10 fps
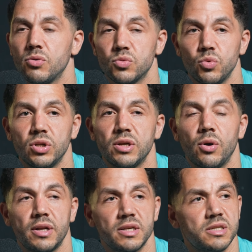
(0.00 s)
It was
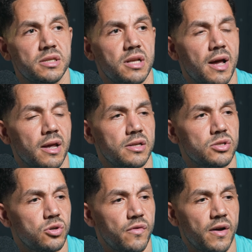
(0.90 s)
Woodhill, and this is like in
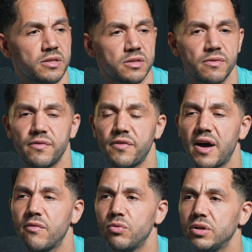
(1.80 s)

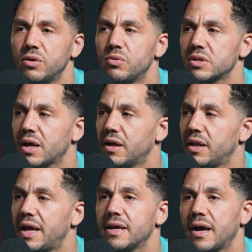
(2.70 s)
2005. Woodhill was like an
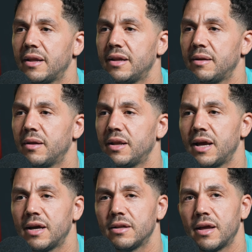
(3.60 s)
ACAT then, and it
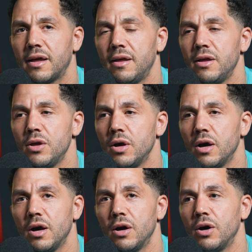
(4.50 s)
had
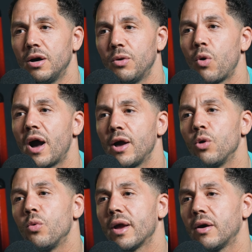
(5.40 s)
a
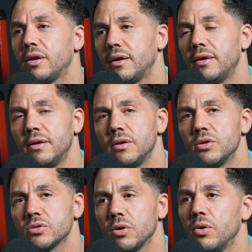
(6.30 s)
YO wing on it.
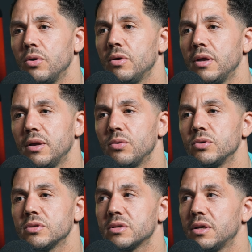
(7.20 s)
So it
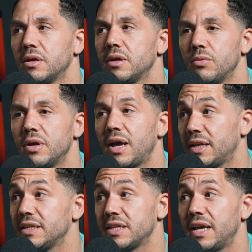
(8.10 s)
was, it
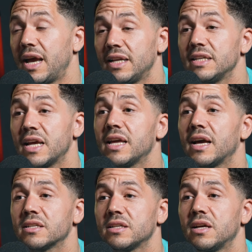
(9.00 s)
had its
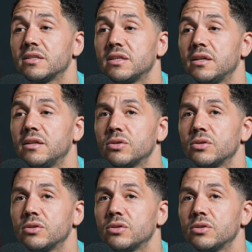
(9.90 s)
ACAT status then.